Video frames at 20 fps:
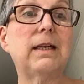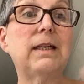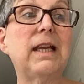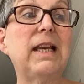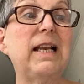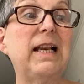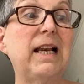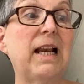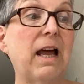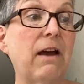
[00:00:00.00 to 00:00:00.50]

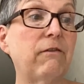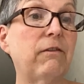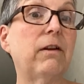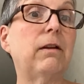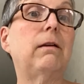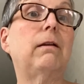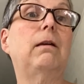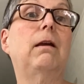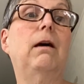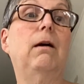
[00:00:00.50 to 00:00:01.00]

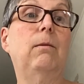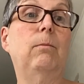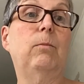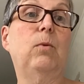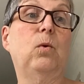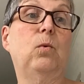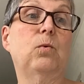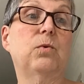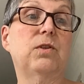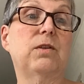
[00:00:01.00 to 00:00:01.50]
11
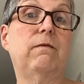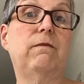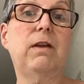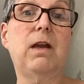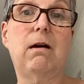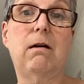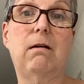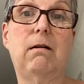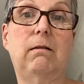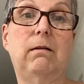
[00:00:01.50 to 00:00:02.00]
balls of
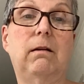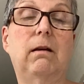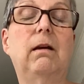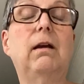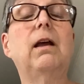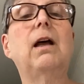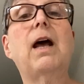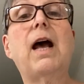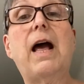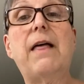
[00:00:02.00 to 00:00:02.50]
yarn,
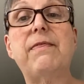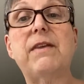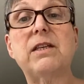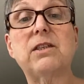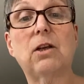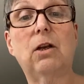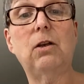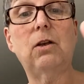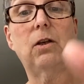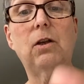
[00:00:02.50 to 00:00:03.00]
and there's
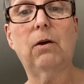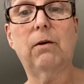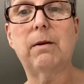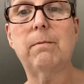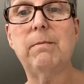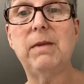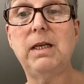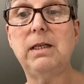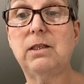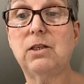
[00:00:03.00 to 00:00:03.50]
a lot of
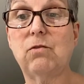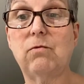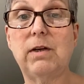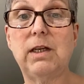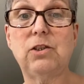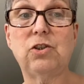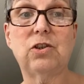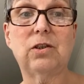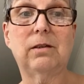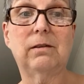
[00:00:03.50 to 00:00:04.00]

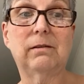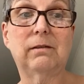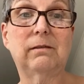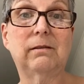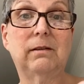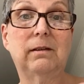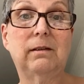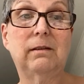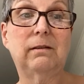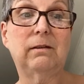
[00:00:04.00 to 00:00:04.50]
meterage
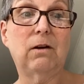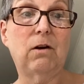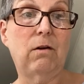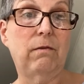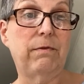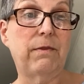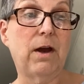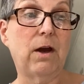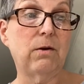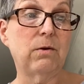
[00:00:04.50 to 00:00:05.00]

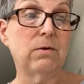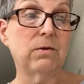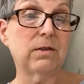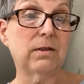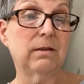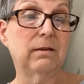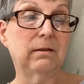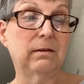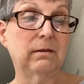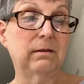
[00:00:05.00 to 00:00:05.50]
on
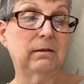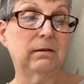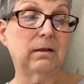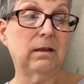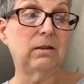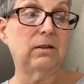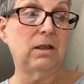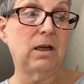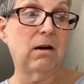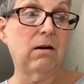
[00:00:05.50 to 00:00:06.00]
those
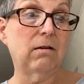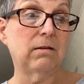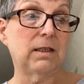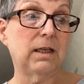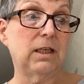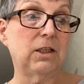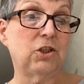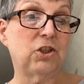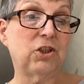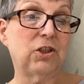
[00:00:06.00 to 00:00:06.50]
and
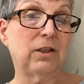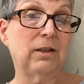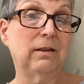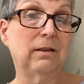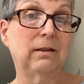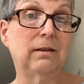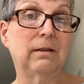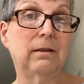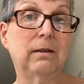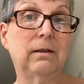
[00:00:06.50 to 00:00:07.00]
yardage.
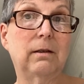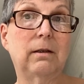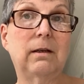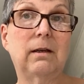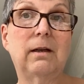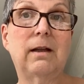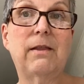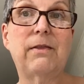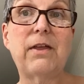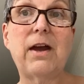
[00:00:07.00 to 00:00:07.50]

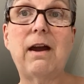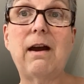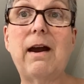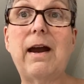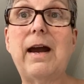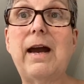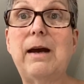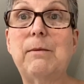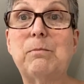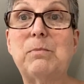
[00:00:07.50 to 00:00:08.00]
They're
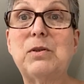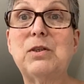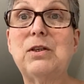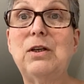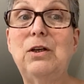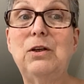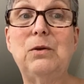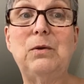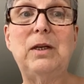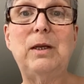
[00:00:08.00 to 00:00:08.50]

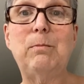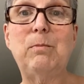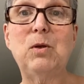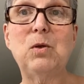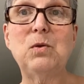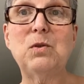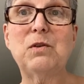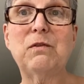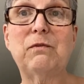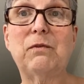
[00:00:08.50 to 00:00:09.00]
absolutely
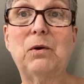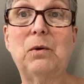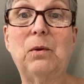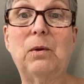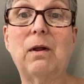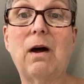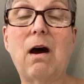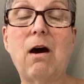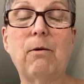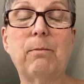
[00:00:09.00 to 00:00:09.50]

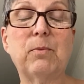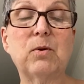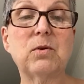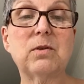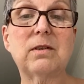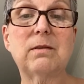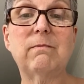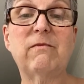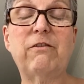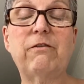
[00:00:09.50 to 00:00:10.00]
beautiful. I'll put
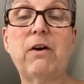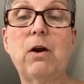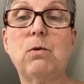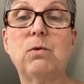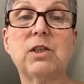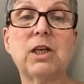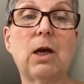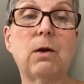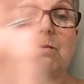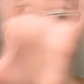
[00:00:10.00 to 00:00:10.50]
some
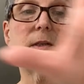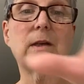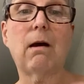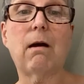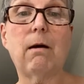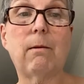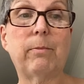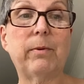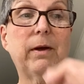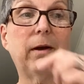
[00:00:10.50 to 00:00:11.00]
photos
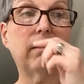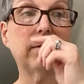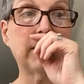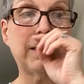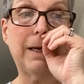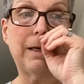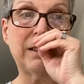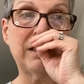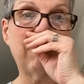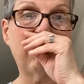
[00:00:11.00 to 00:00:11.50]
up. I'll
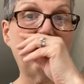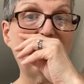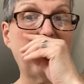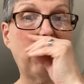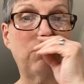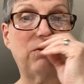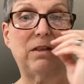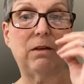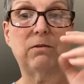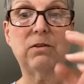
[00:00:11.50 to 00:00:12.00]
take some
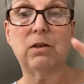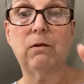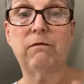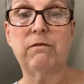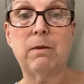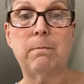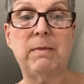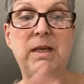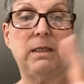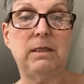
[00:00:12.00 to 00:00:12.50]
photos of
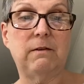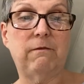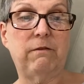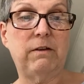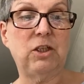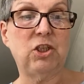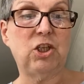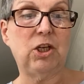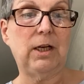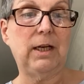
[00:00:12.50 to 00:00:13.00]
them
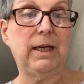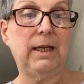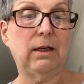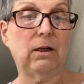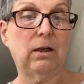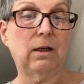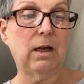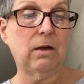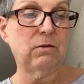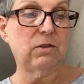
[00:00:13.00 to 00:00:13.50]
individually
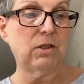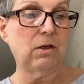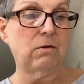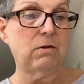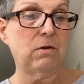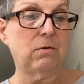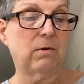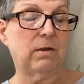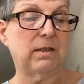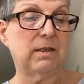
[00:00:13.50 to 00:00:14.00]
and close so
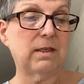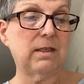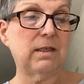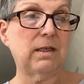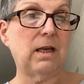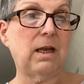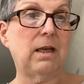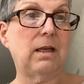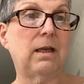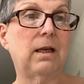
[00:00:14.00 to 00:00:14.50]
you can
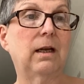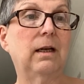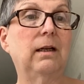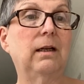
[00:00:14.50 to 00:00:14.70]
see.